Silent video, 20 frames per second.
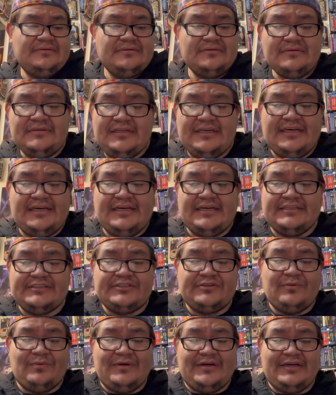Lee gets
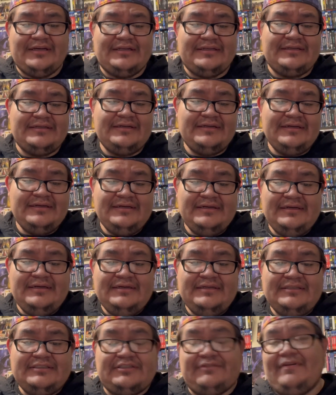the win.
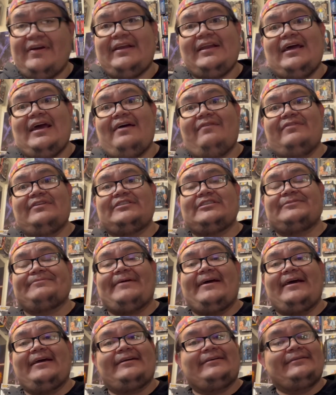Savannah Evans is
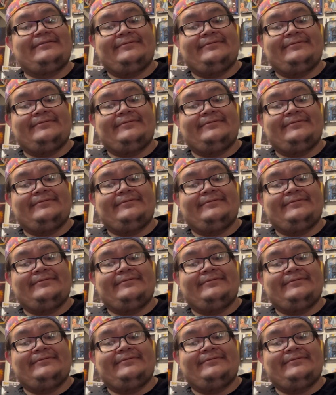back.